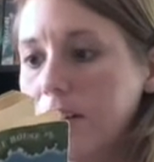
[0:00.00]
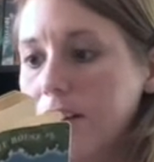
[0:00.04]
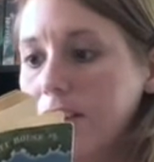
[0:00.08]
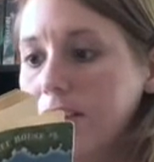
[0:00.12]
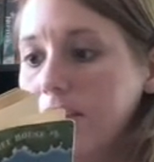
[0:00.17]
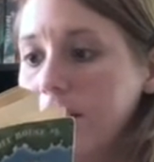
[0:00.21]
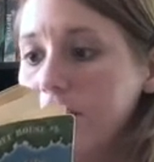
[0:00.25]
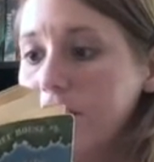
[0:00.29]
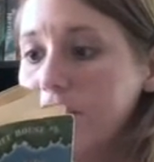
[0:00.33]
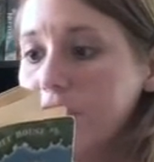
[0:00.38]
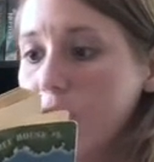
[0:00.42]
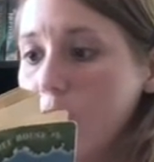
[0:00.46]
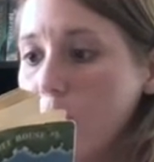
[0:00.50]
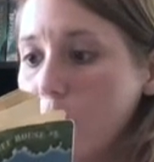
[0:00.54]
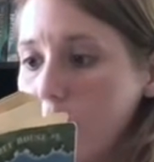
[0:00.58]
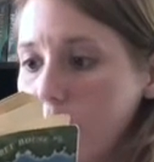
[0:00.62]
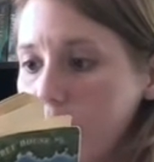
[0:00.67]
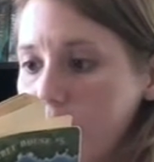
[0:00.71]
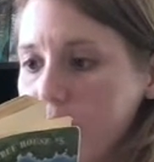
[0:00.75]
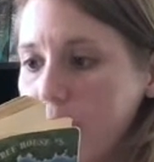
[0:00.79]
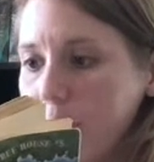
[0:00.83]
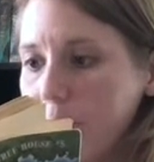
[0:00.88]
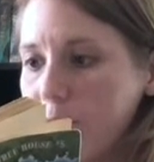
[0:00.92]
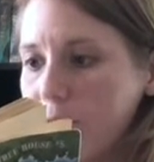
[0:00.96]
"Let's go with
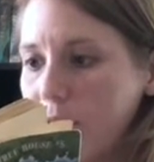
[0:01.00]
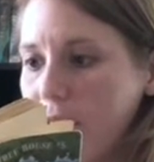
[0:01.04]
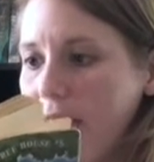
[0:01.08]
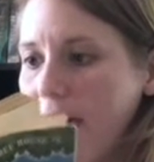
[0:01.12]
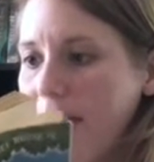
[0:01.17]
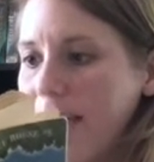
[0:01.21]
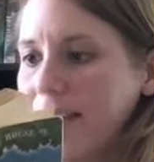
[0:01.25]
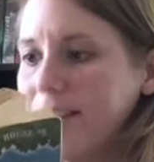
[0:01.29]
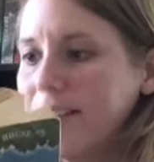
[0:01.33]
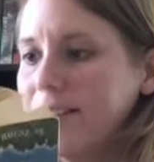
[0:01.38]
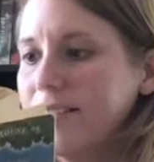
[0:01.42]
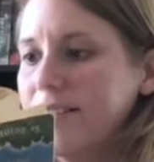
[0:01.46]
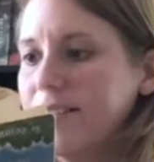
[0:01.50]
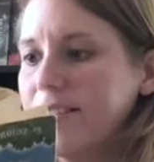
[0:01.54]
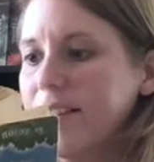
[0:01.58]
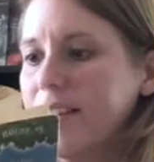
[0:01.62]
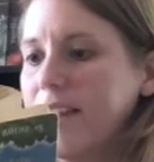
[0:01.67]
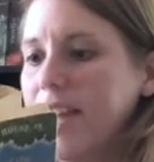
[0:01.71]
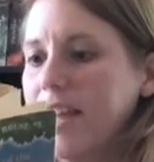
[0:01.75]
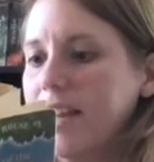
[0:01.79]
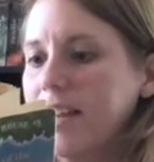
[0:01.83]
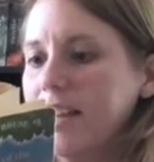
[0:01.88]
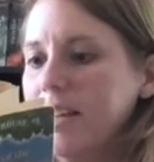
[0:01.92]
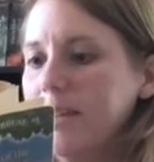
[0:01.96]
them, Jack," said
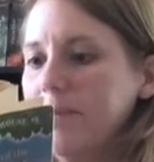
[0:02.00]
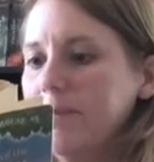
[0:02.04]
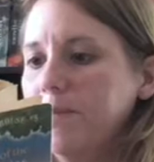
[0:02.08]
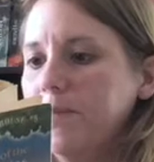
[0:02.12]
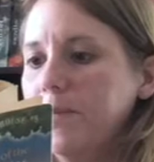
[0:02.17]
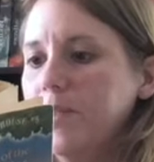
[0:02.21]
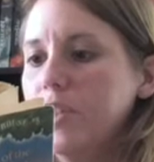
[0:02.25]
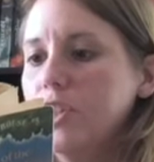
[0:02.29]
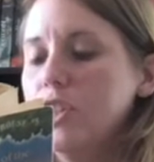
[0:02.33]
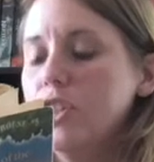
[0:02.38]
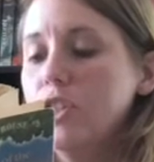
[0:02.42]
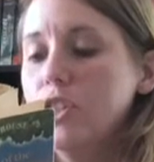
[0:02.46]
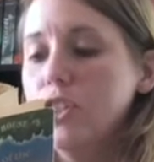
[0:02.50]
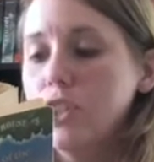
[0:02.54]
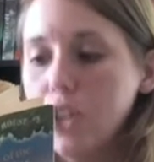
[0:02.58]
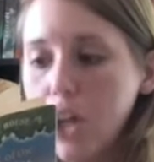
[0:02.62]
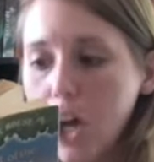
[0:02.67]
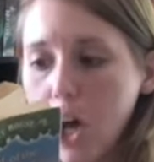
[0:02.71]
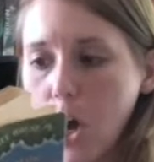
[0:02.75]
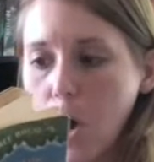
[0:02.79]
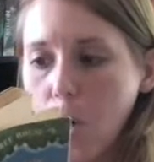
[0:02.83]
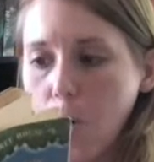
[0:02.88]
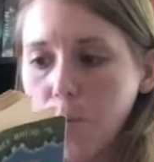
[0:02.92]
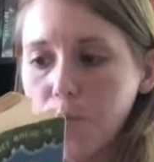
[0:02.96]
Annie.
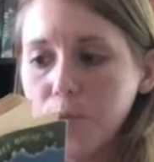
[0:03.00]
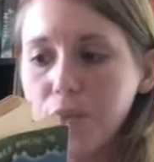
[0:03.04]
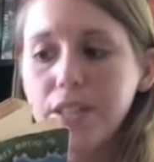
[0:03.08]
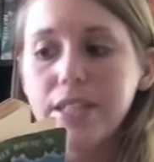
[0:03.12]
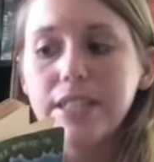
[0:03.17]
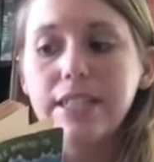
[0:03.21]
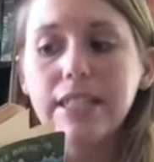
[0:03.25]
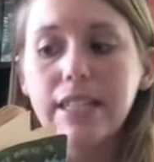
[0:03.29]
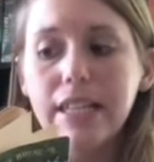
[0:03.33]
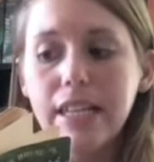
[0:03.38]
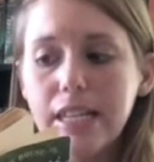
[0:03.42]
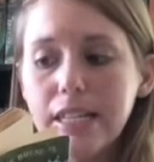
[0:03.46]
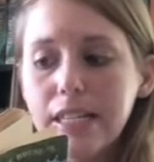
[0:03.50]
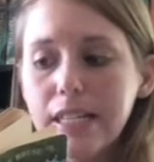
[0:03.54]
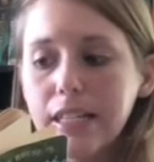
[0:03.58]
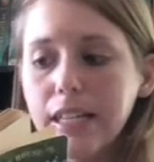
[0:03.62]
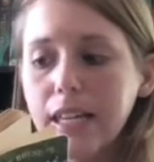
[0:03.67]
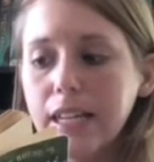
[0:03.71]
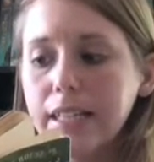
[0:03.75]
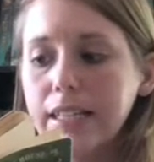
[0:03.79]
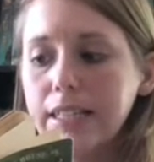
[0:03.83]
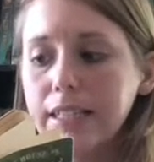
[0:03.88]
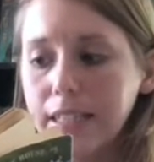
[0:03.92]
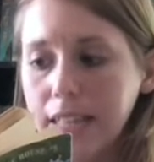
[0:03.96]
"No, this isn't
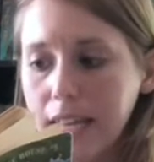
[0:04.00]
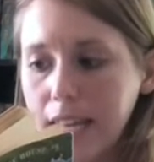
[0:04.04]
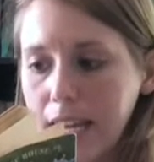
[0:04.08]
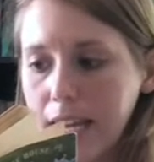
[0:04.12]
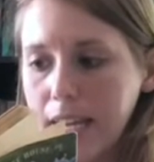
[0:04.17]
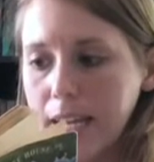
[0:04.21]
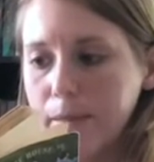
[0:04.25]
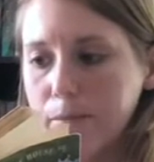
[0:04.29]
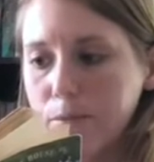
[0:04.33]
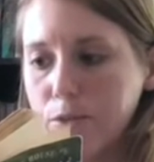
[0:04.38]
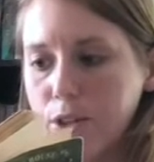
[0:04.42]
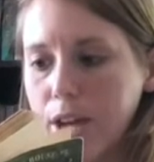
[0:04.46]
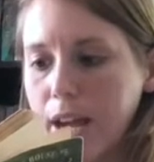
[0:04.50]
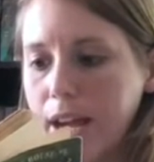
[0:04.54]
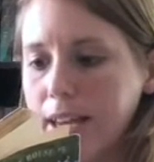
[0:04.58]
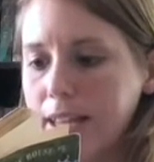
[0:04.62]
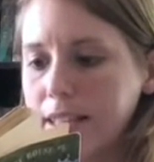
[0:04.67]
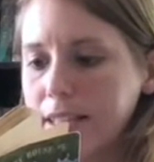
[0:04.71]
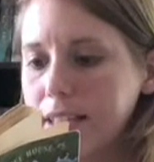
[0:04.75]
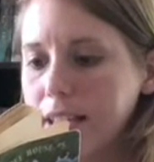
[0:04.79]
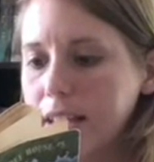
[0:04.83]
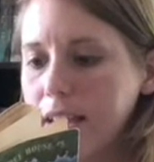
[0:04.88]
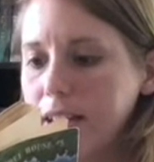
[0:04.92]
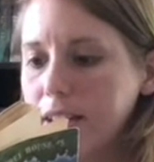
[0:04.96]
a game," Jack
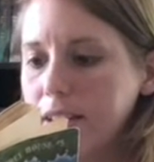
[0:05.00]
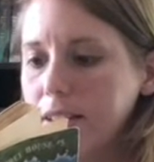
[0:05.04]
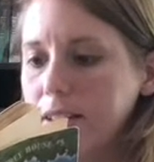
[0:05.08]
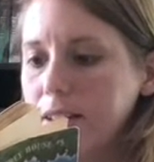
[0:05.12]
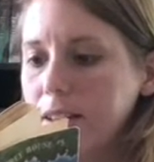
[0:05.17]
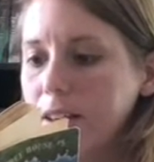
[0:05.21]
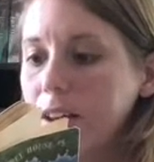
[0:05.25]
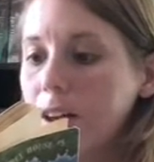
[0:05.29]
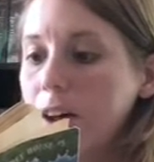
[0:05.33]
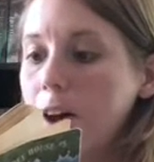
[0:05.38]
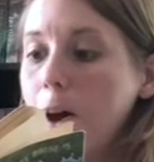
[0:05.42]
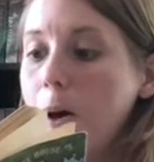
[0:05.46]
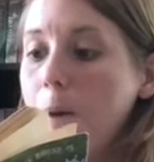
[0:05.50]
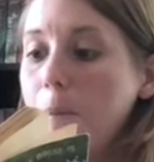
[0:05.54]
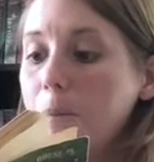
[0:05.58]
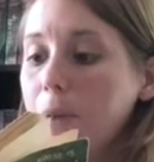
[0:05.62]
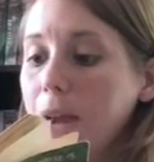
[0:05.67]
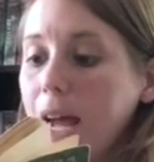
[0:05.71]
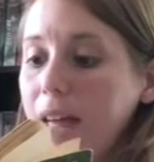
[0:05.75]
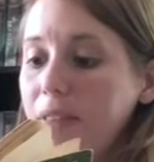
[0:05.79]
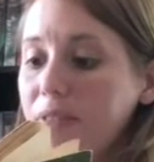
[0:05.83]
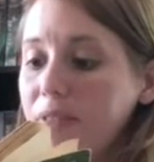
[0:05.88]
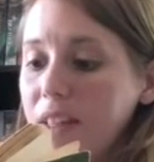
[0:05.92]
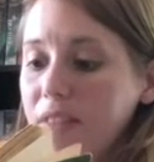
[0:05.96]
said. "But
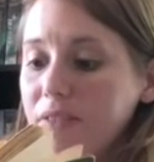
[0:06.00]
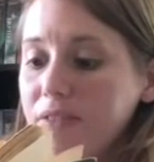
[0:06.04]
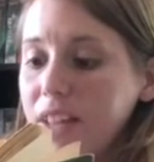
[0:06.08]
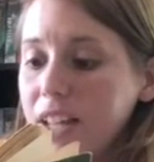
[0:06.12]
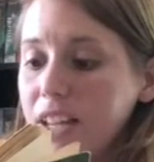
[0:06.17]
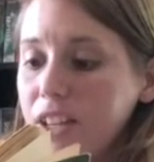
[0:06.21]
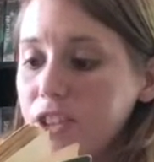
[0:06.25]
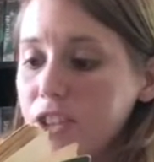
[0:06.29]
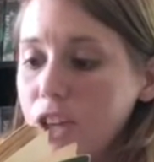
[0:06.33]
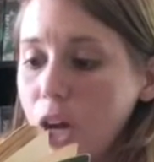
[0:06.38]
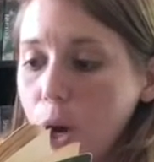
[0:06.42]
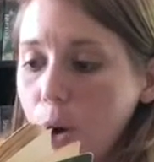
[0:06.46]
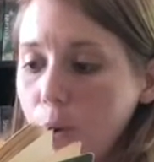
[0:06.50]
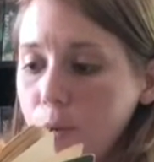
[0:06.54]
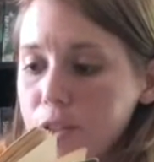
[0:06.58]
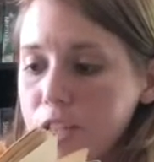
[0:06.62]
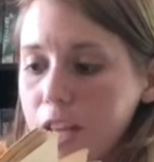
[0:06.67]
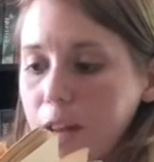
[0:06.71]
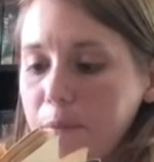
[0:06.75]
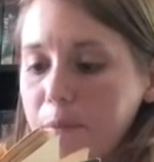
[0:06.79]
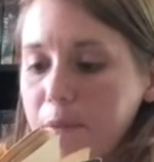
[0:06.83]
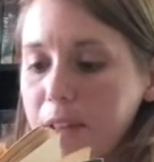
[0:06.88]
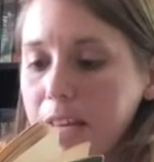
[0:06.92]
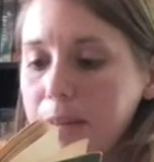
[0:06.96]
I think they know
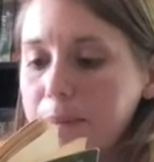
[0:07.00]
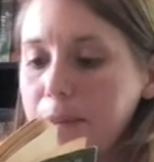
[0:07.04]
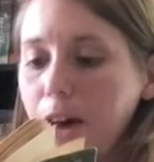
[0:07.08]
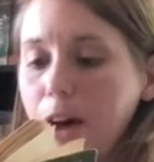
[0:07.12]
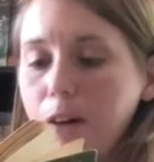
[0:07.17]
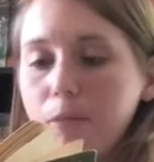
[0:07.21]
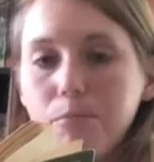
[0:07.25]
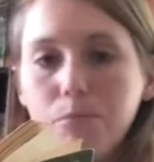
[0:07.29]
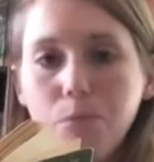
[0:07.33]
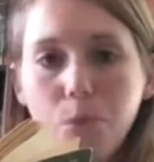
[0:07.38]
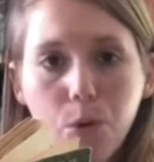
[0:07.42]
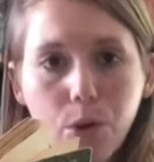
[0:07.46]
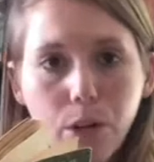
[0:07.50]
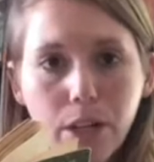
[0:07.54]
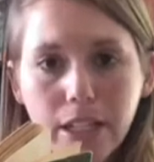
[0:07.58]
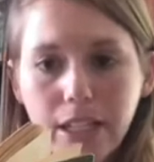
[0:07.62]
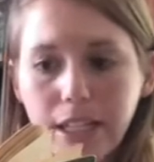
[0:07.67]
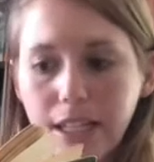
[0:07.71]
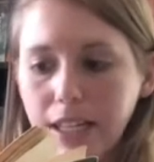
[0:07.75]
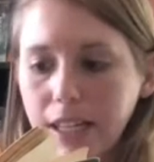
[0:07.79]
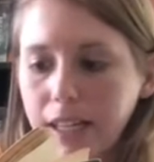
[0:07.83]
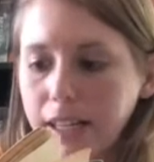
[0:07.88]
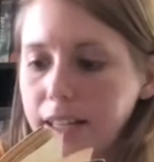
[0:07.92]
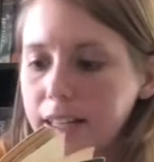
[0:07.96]
something about
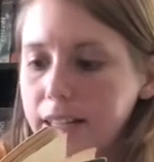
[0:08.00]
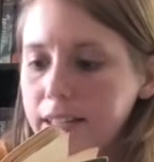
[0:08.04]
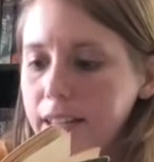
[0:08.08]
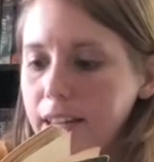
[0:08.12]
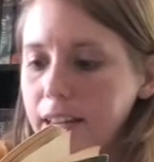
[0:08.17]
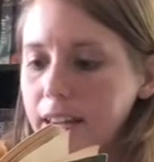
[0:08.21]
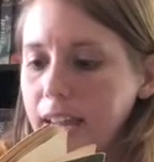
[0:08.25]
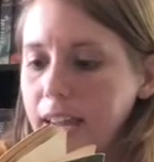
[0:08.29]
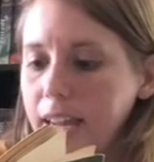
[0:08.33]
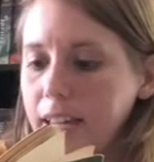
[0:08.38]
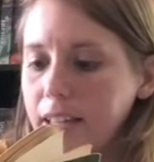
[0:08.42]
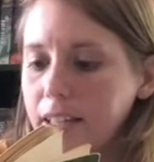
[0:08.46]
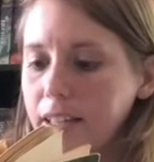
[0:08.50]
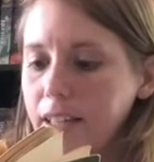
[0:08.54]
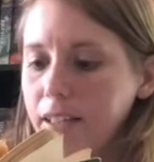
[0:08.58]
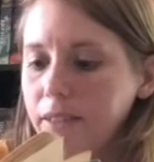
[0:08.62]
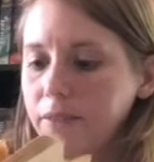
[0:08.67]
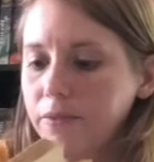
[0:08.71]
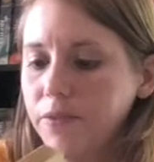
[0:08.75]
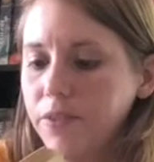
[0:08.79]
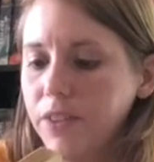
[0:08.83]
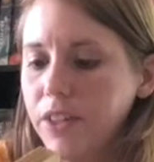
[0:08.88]
Morgan," said Annie.